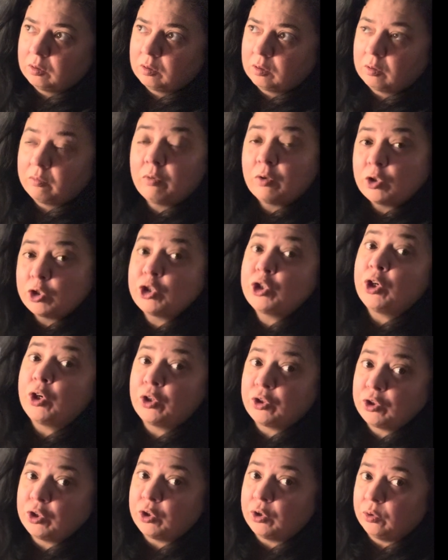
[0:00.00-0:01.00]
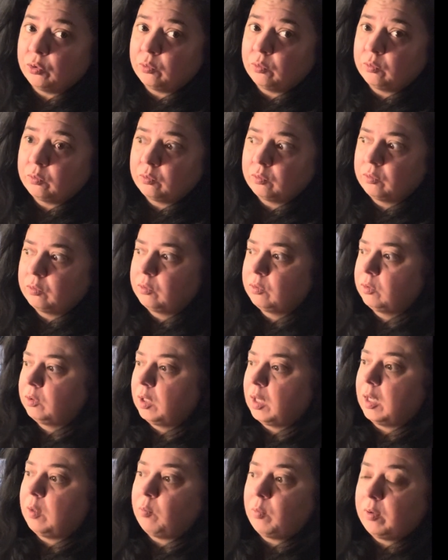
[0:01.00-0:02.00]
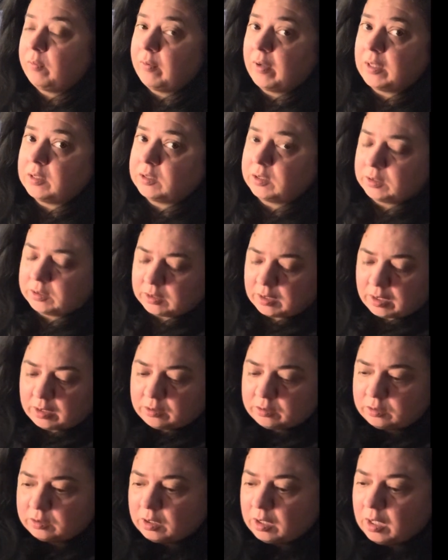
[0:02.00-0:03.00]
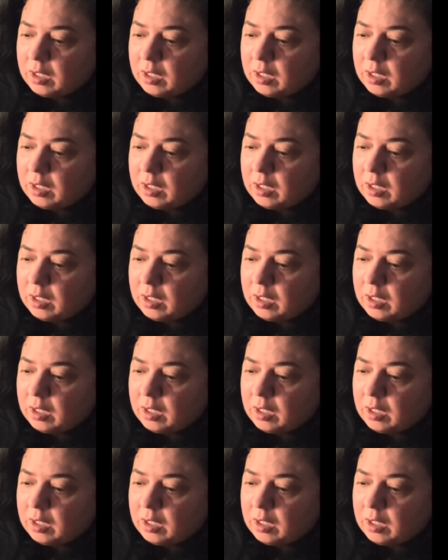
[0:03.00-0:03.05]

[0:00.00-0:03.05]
For sure 2. And we've had success.